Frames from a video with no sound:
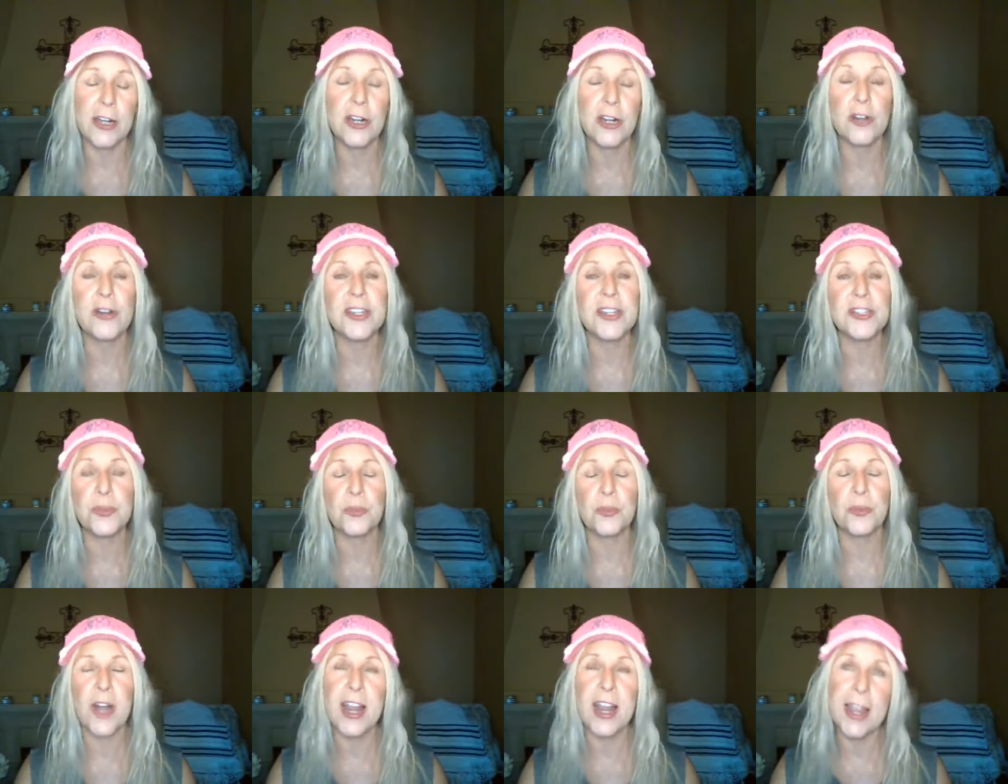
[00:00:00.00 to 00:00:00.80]
Chris
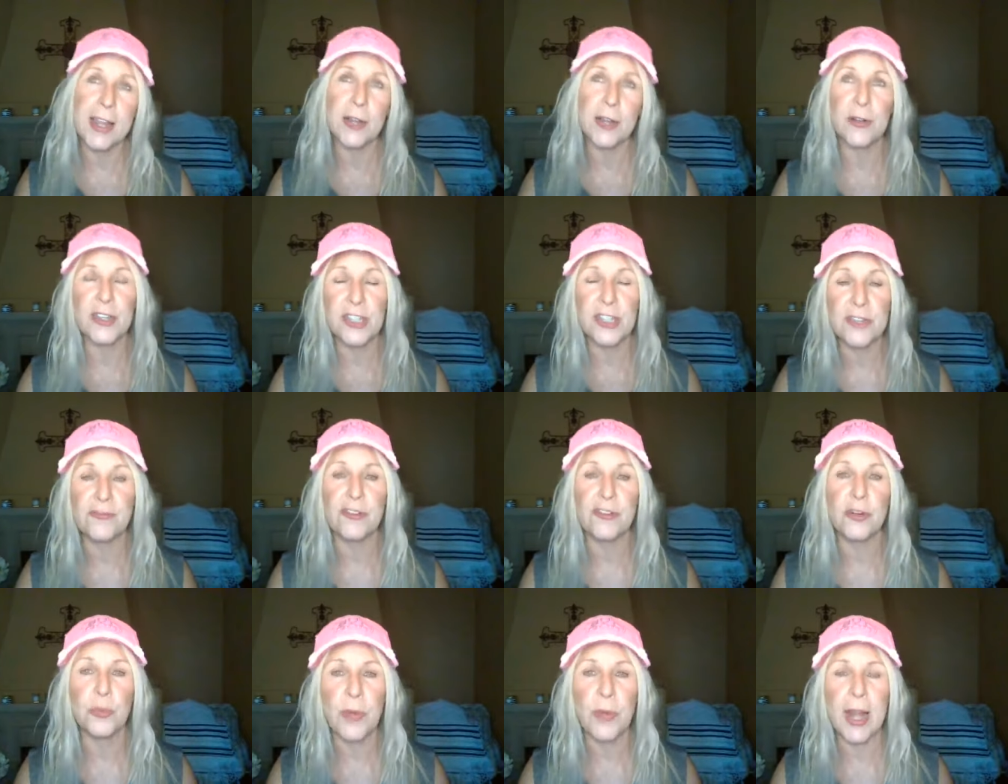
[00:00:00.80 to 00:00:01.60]
Wray,
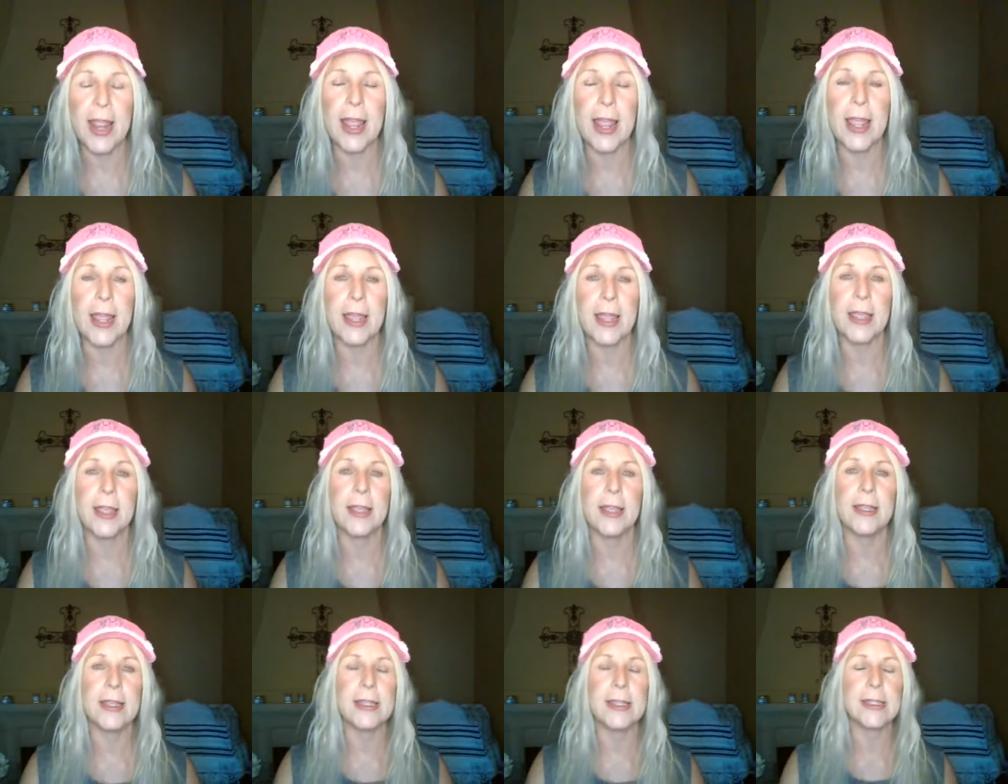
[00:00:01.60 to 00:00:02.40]
Christopher Wray,
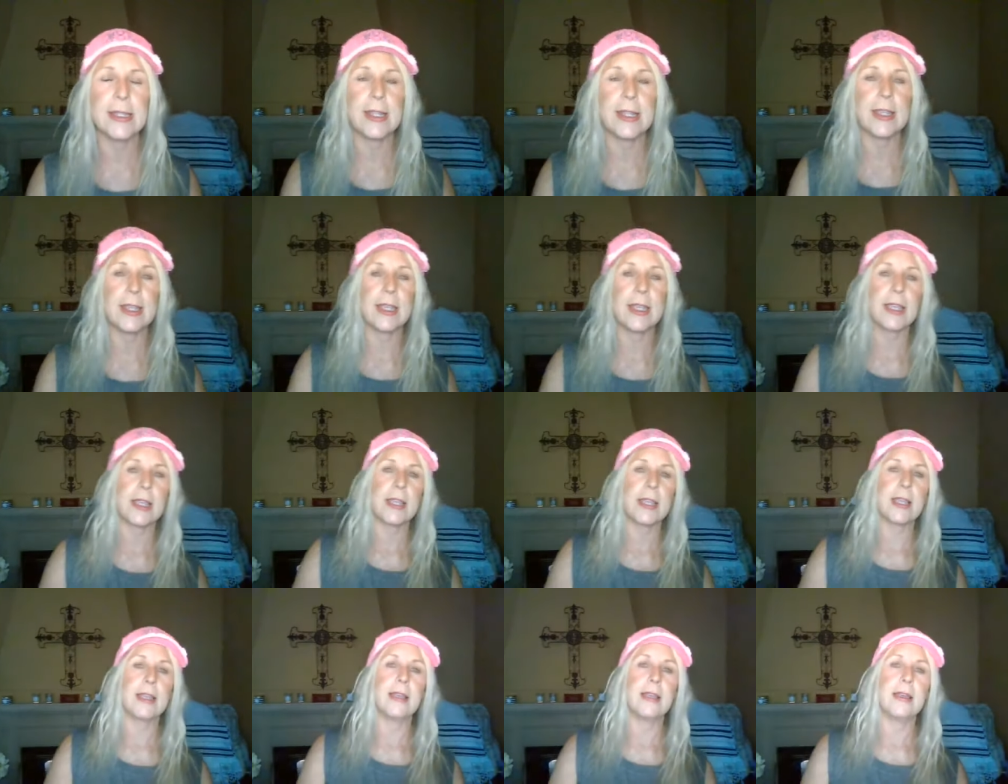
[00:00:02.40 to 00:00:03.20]
is
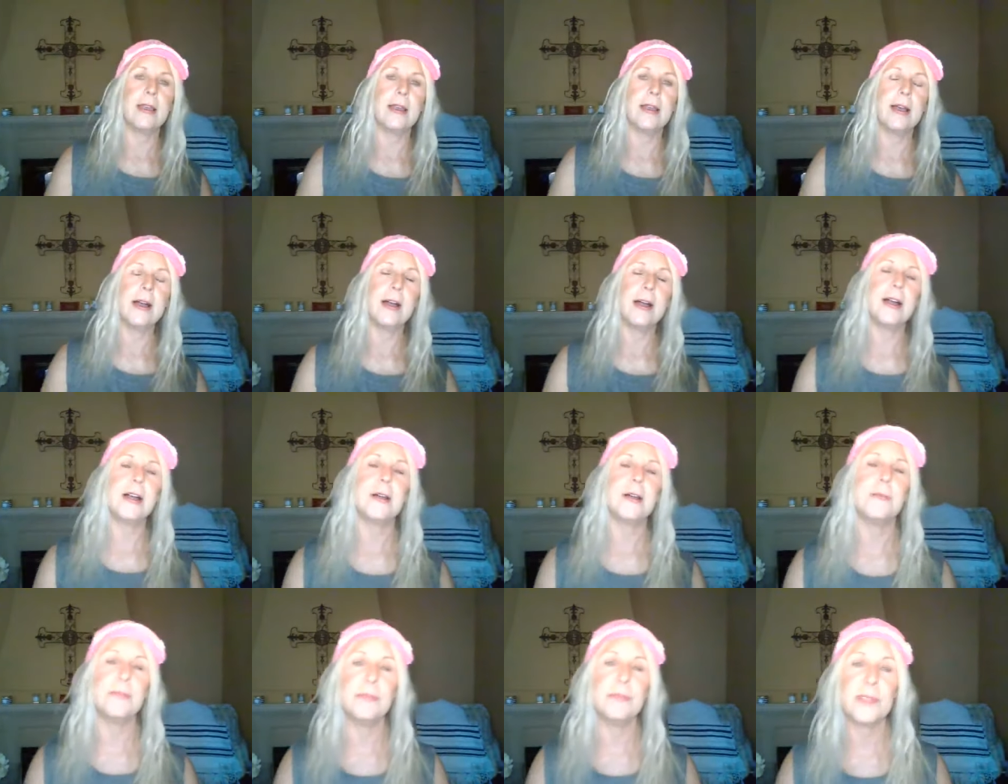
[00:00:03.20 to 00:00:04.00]
the
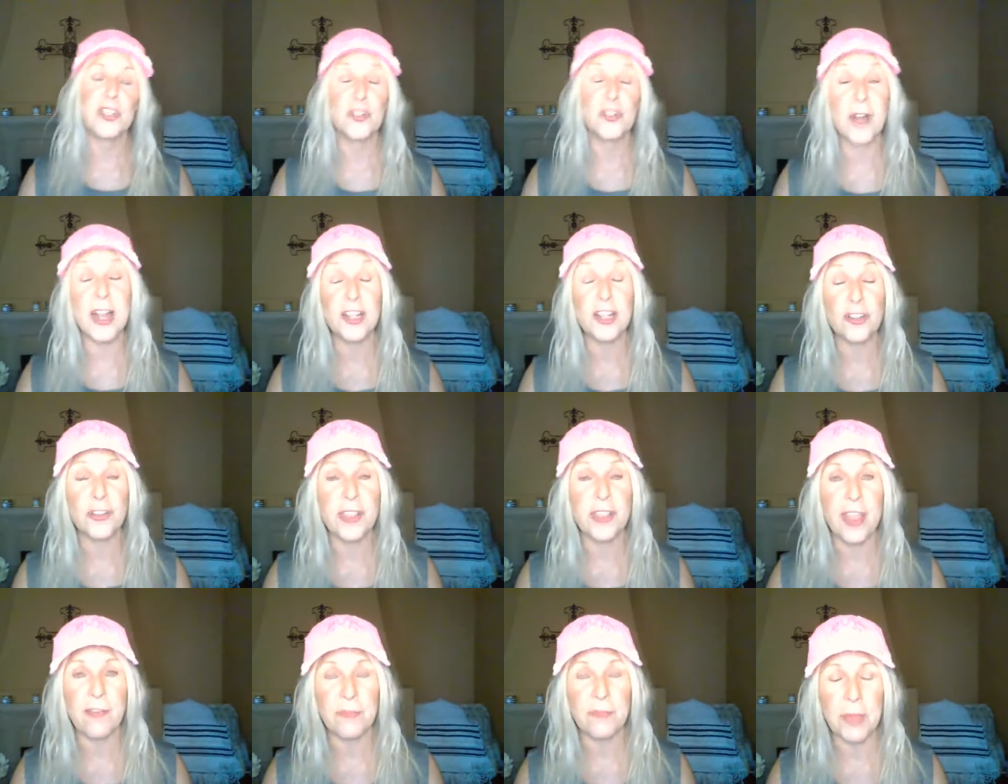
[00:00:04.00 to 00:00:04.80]
um, director of
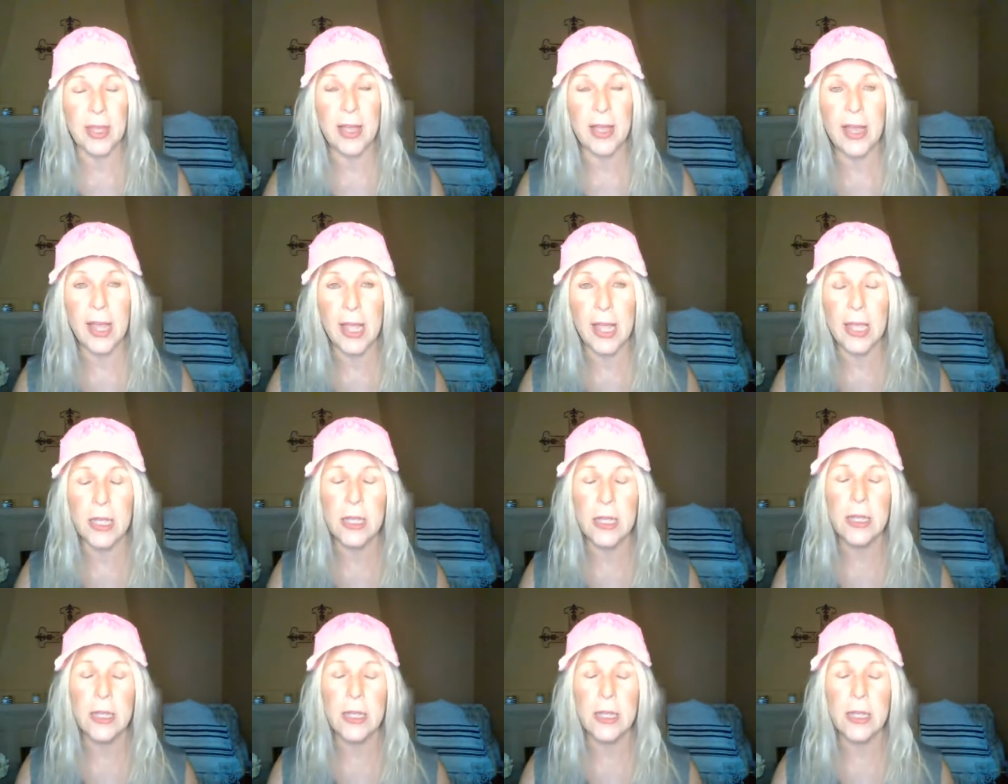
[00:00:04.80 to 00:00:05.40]
the FBI.